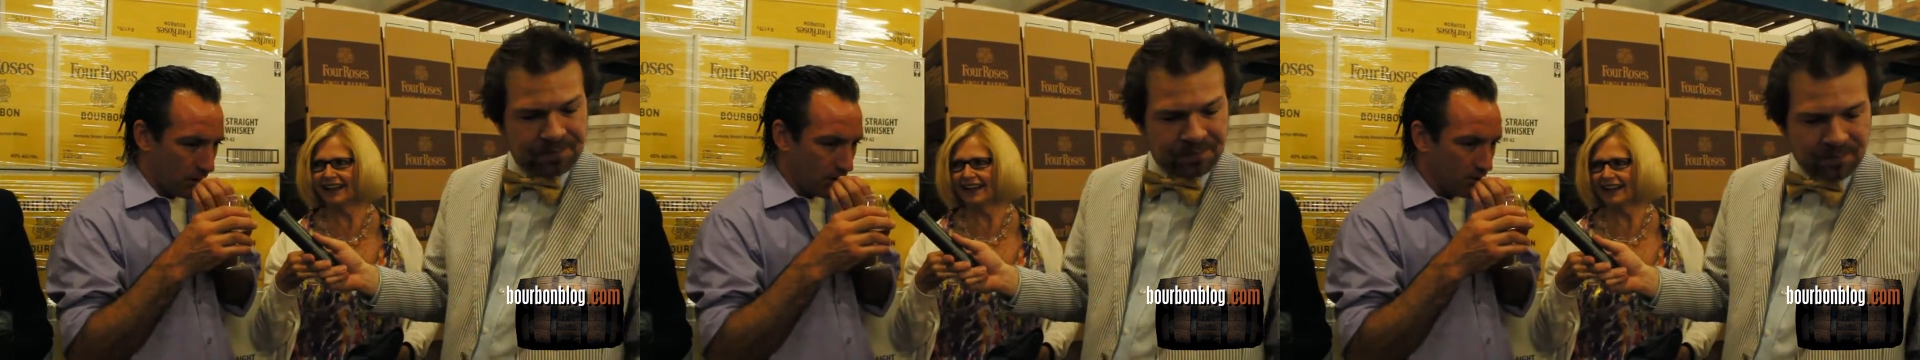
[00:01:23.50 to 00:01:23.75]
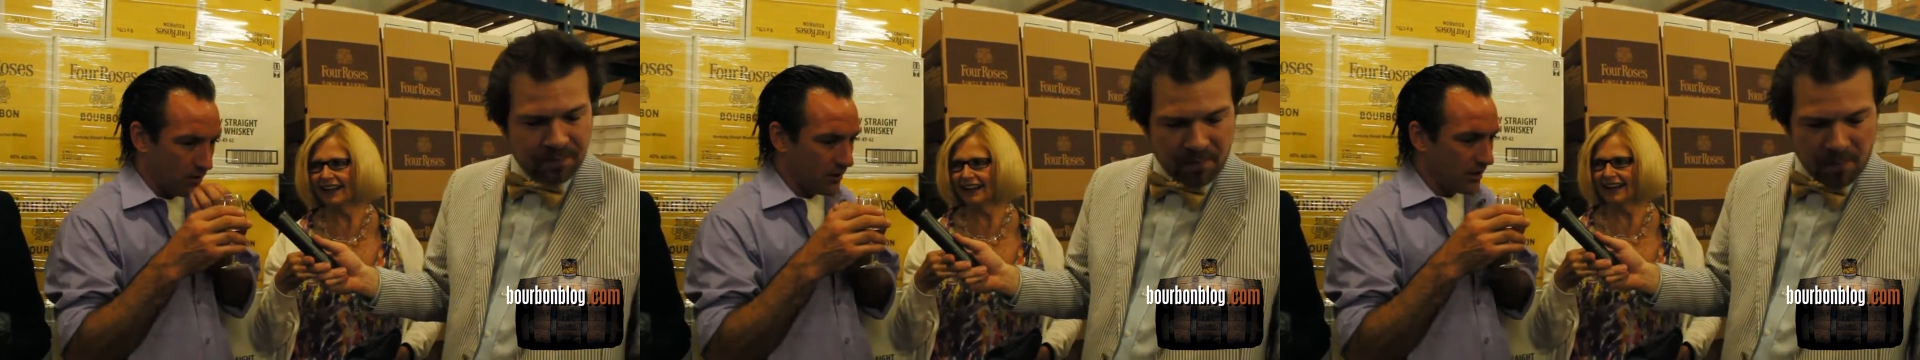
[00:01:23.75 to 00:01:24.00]
Speaker 1: know,
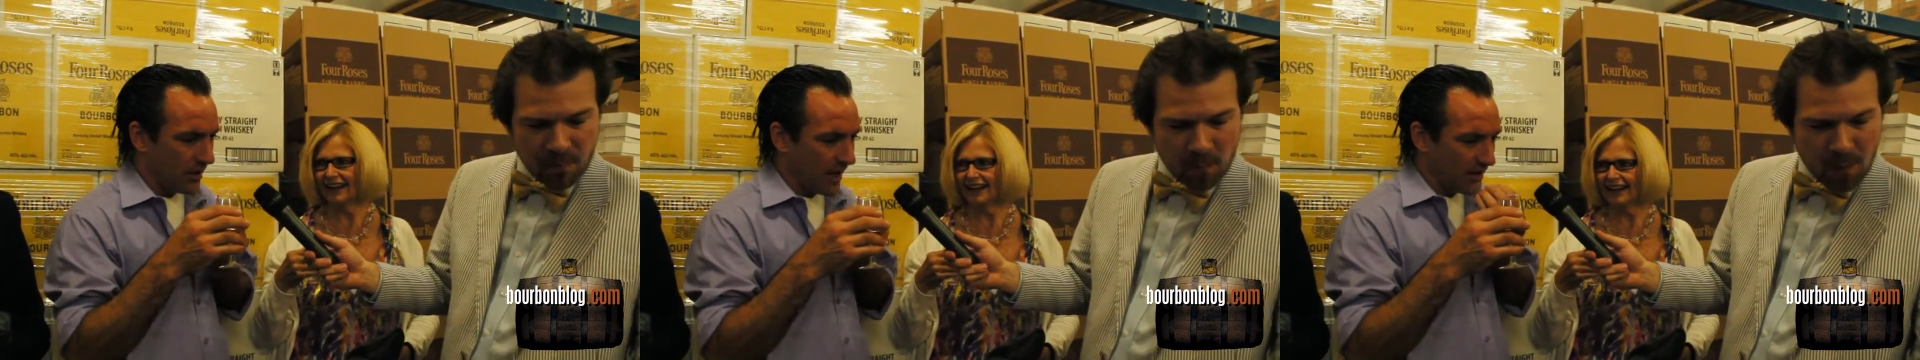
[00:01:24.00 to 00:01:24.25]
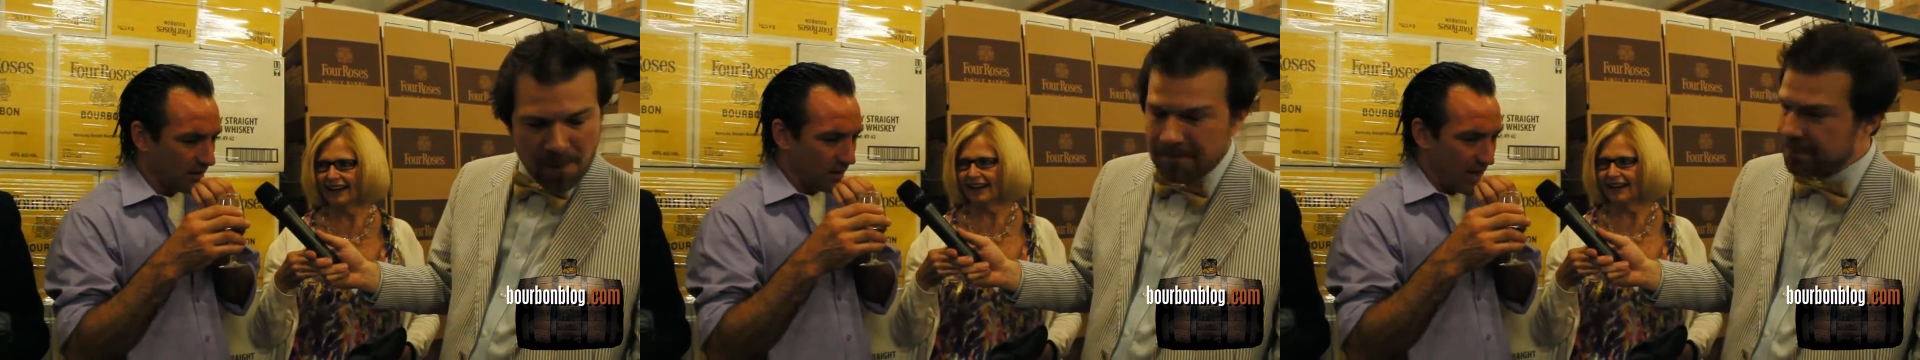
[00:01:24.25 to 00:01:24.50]
like
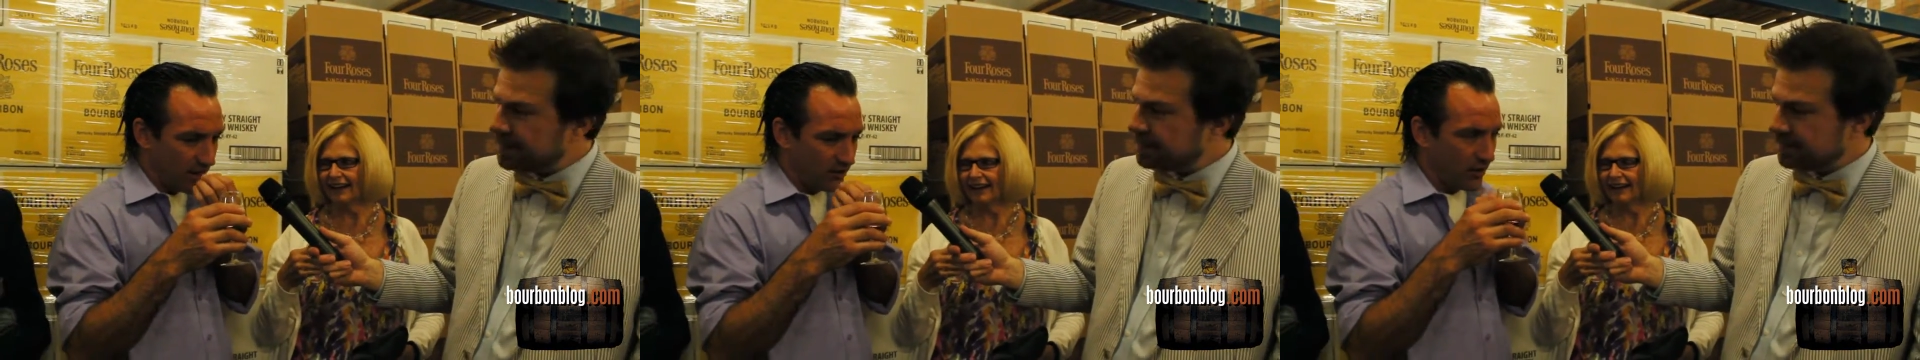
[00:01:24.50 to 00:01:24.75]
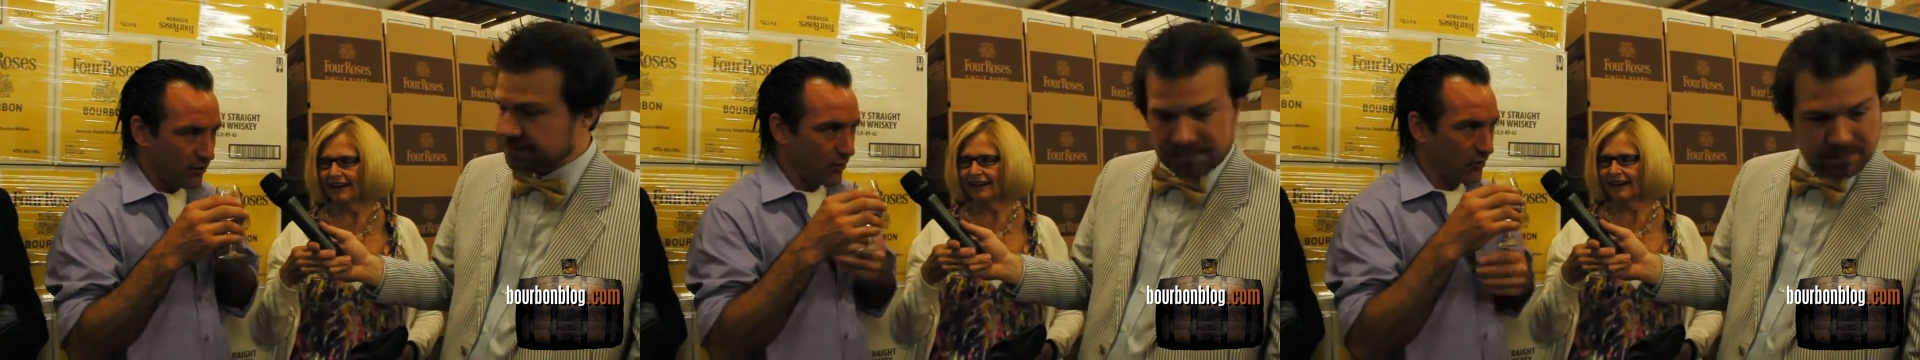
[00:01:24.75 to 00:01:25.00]
light
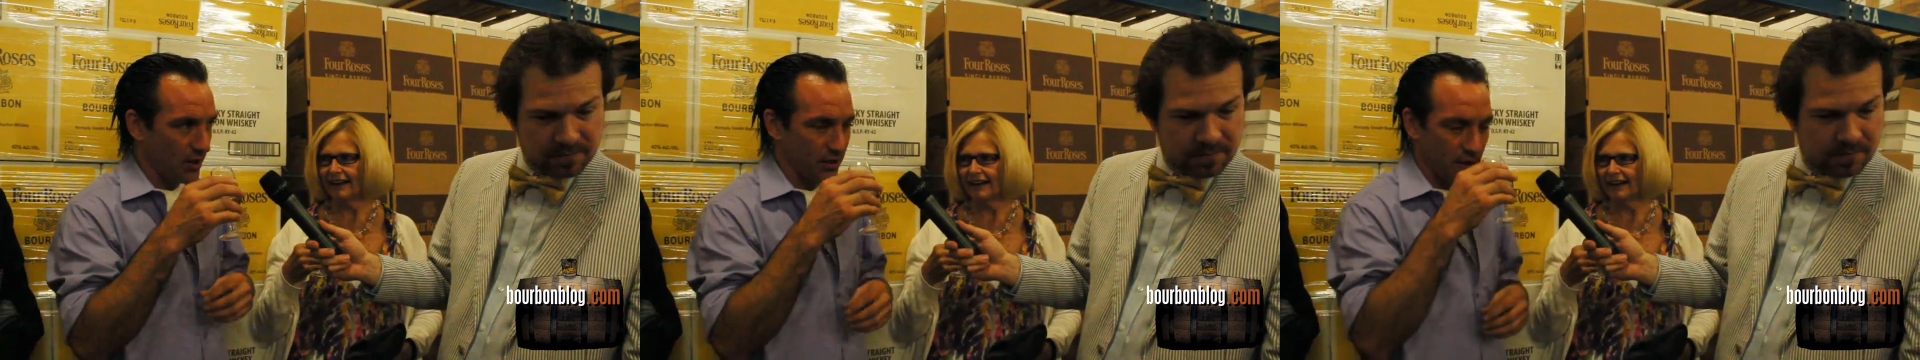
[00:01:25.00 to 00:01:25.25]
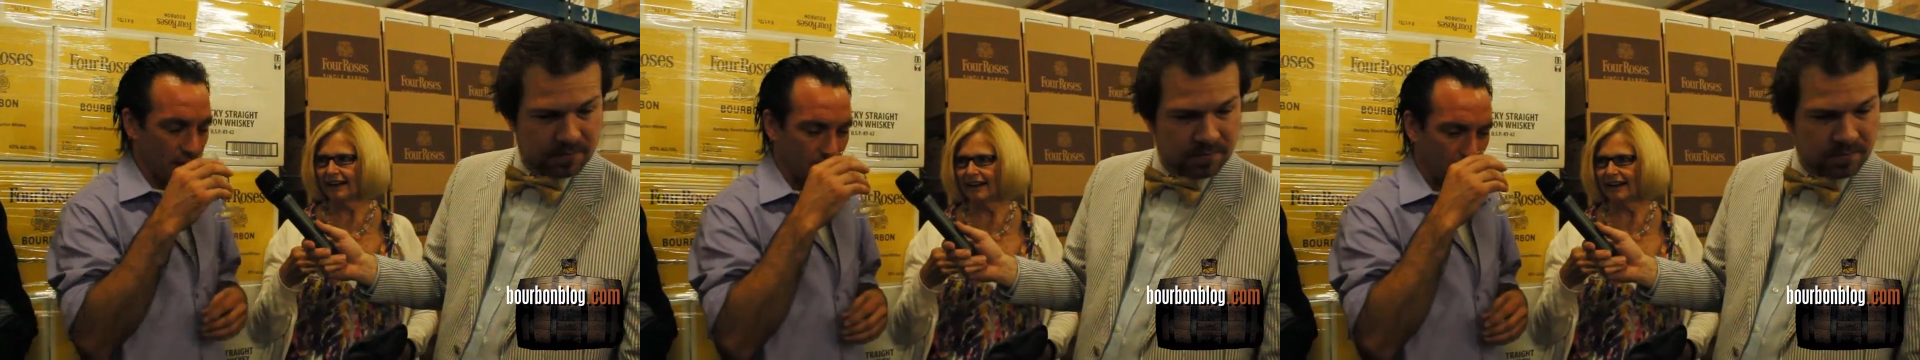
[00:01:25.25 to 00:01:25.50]
citrus on the
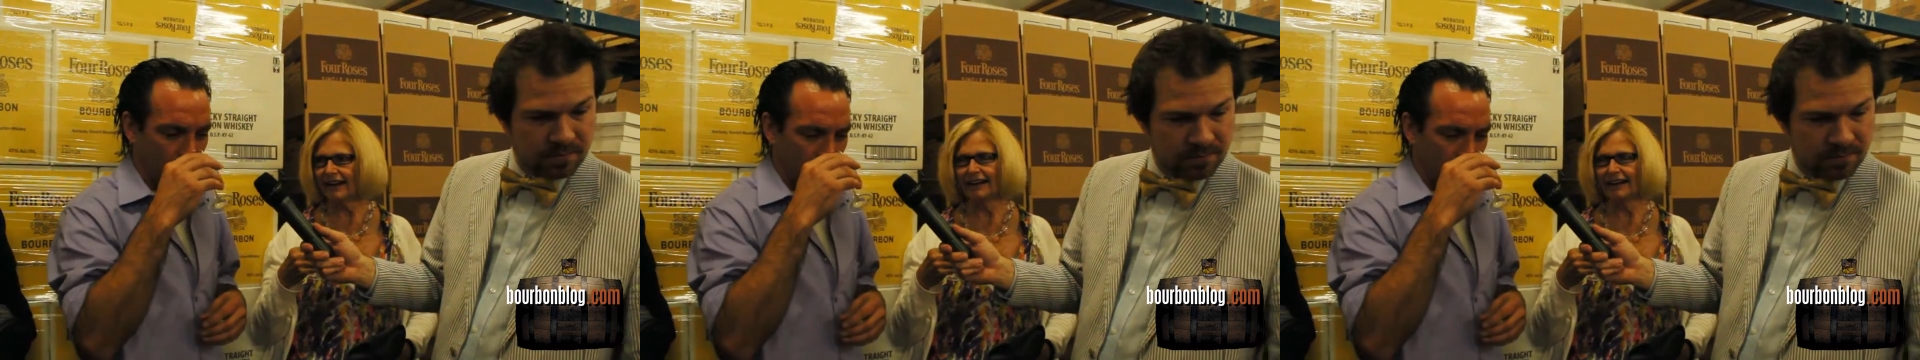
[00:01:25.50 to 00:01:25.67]
nose.